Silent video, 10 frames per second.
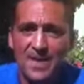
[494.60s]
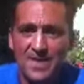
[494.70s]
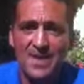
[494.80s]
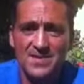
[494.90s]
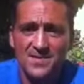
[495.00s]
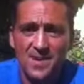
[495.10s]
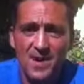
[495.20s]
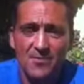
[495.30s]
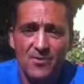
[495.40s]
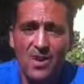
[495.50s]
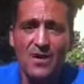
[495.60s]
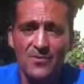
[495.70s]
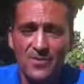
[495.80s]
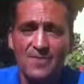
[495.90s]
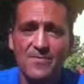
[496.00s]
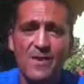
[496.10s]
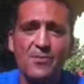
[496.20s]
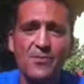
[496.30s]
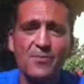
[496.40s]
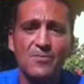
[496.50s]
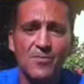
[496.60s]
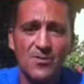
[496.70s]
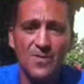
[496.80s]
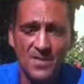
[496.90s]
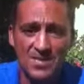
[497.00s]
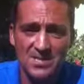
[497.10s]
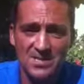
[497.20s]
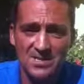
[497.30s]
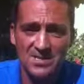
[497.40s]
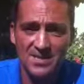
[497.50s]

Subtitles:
And that's far more healthy and far more efficient.